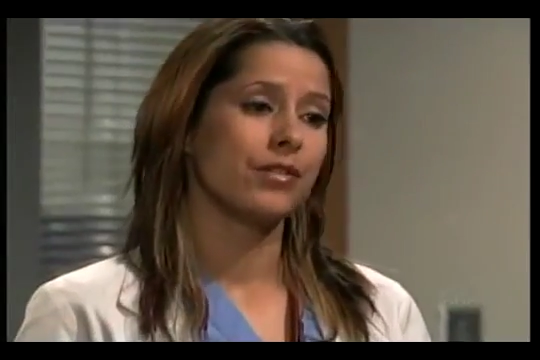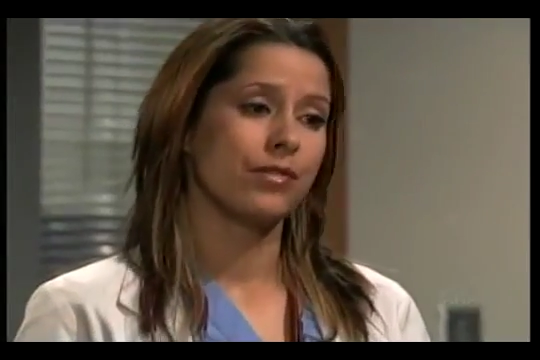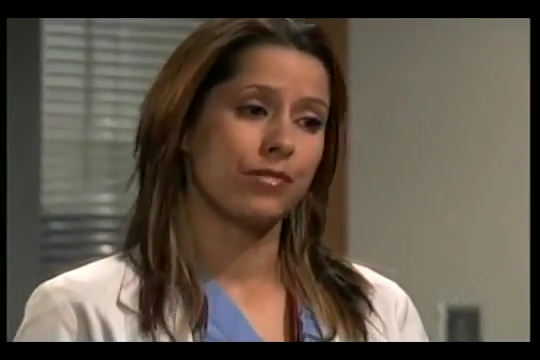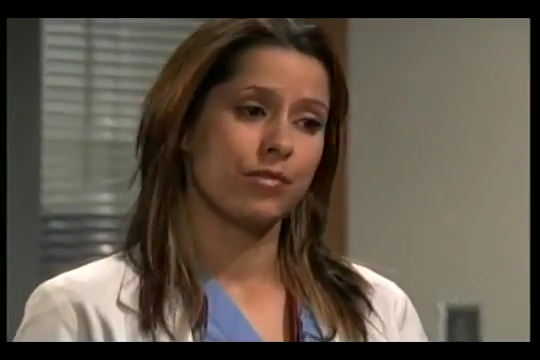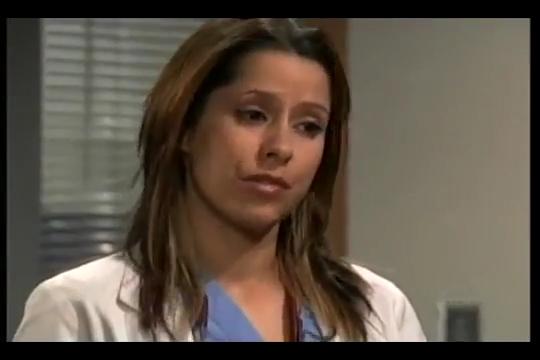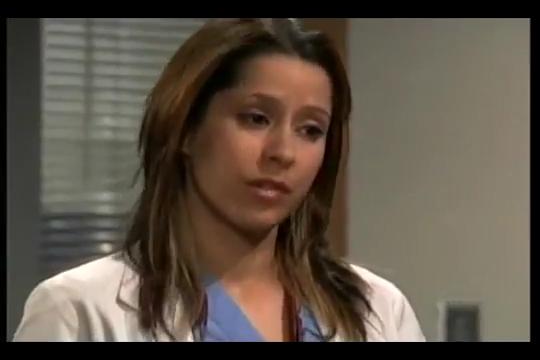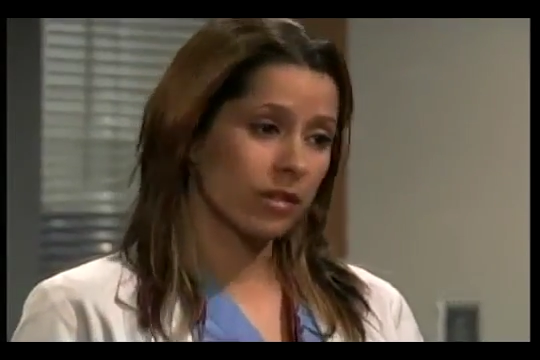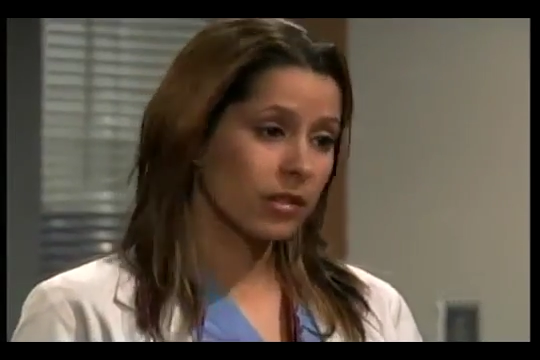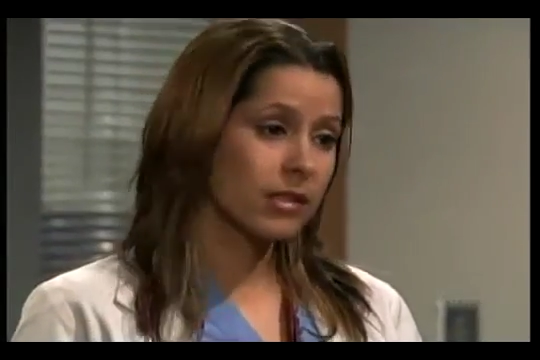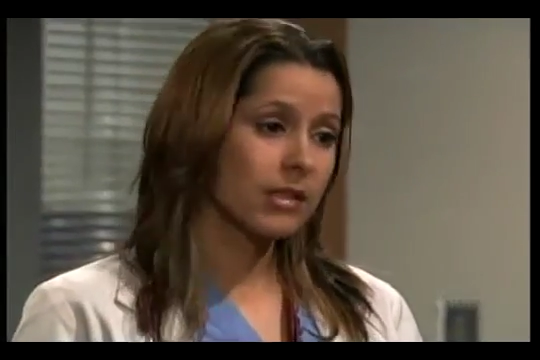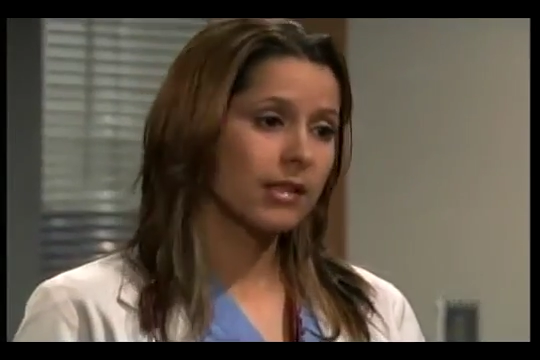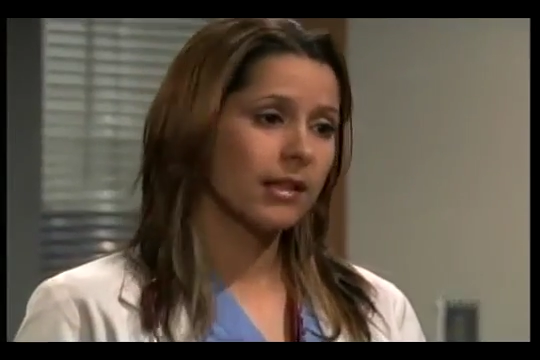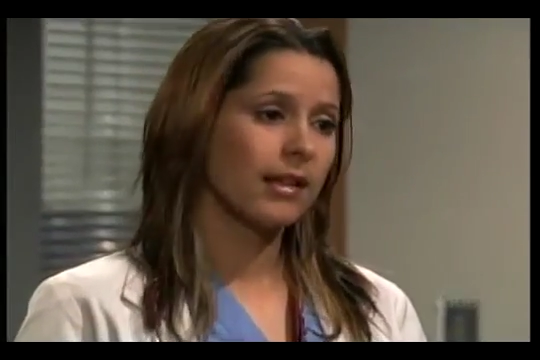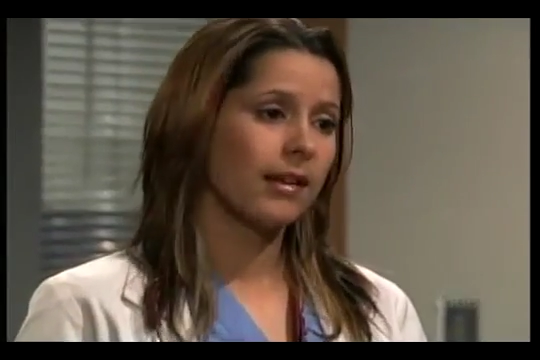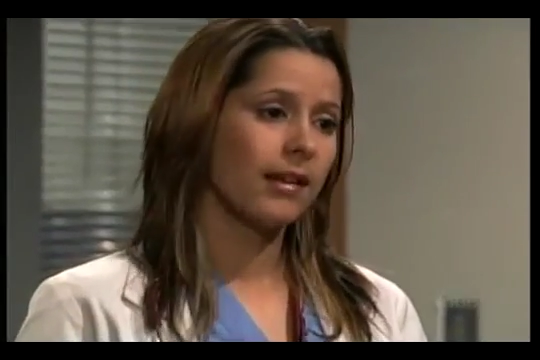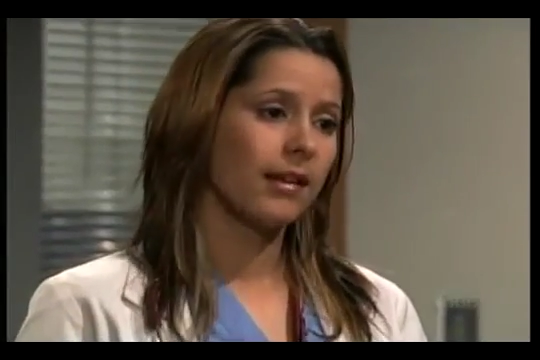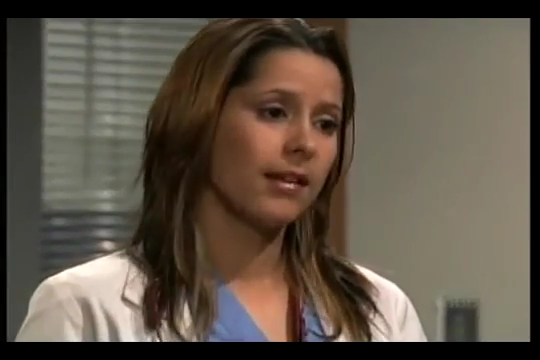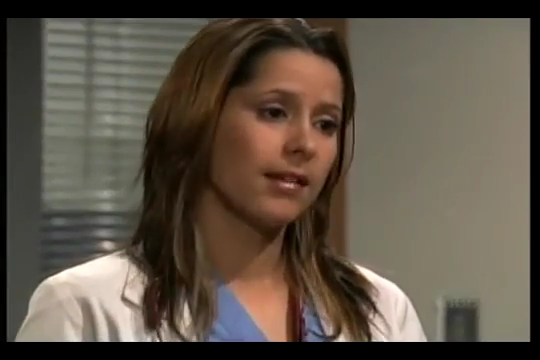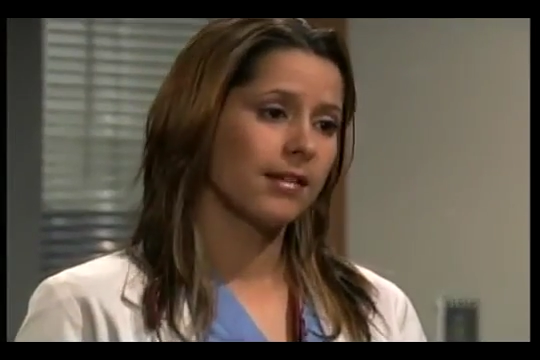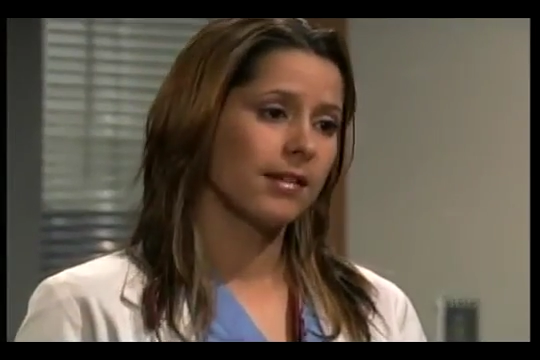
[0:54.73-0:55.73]
sutures,
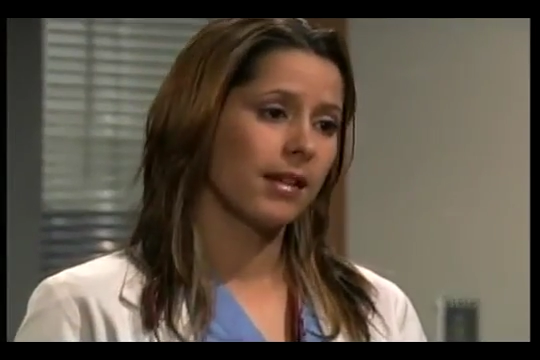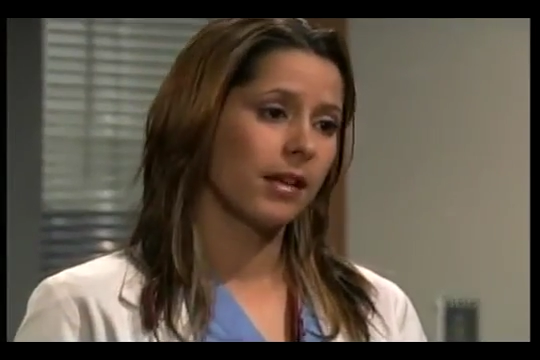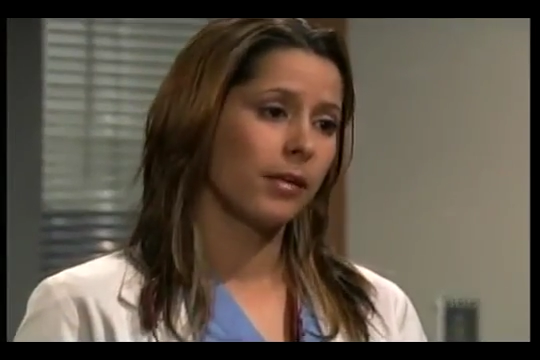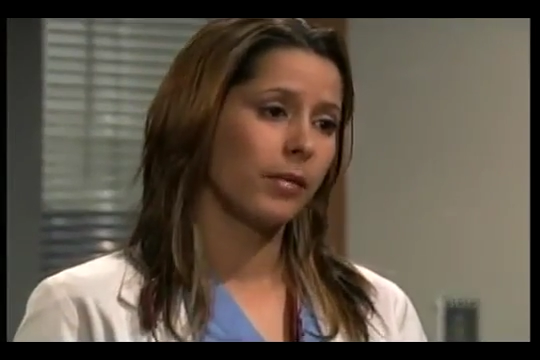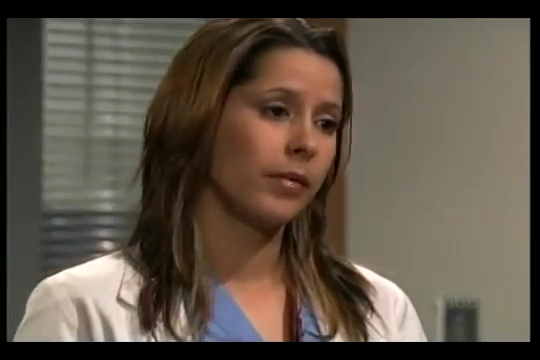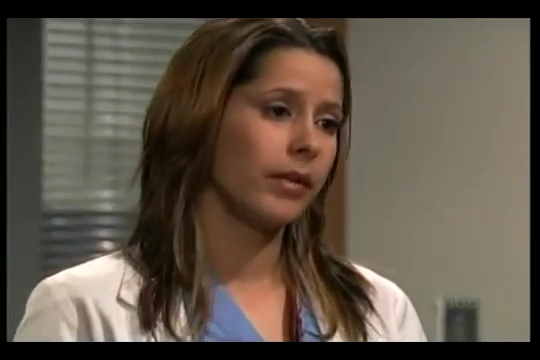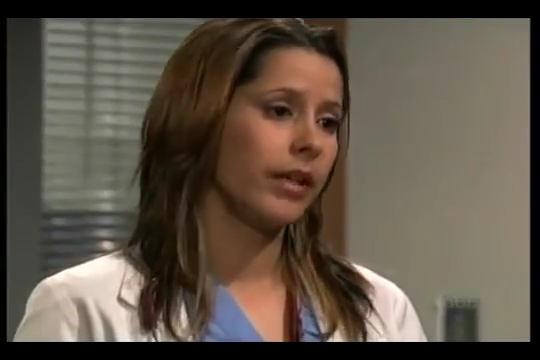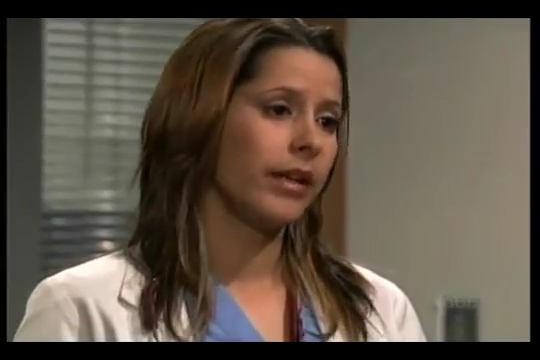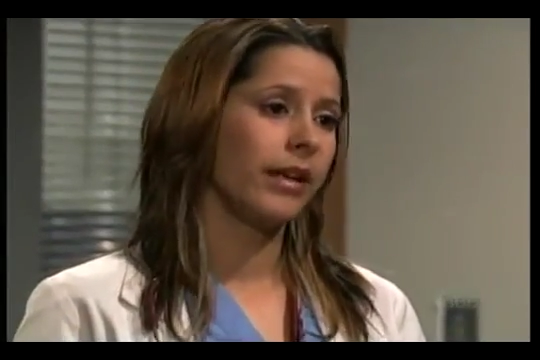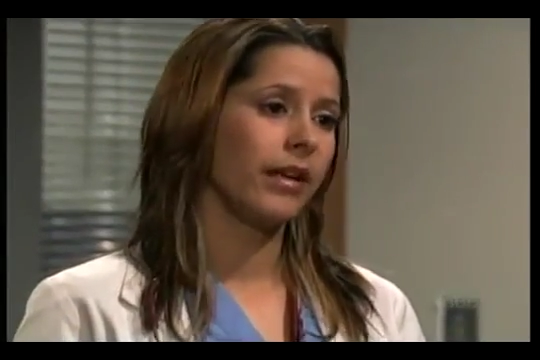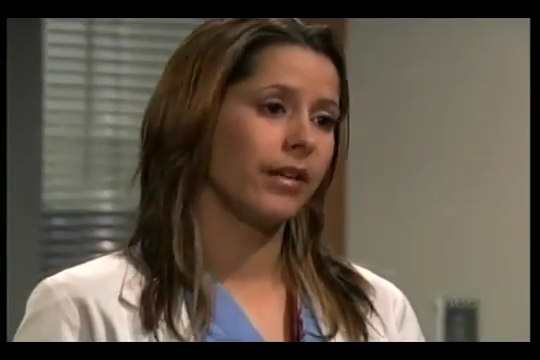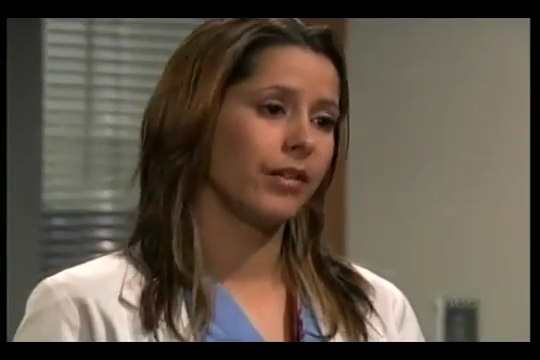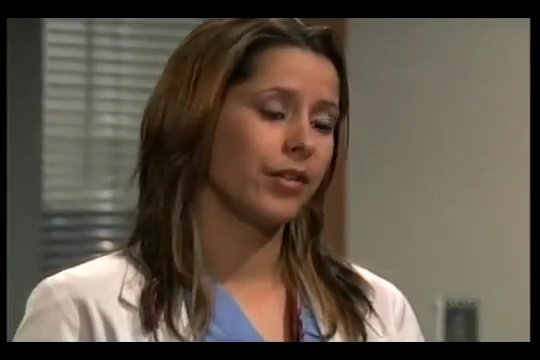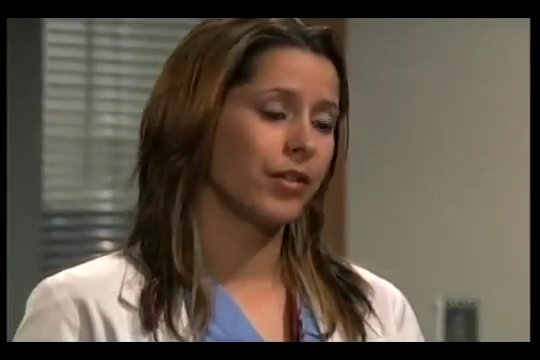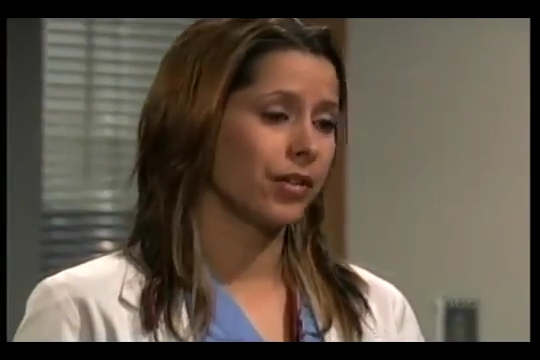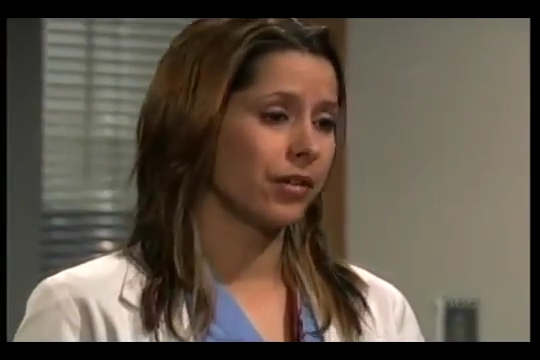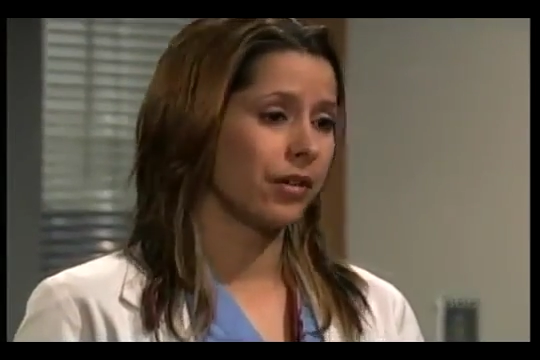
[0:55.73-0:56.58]
and he is now bleeding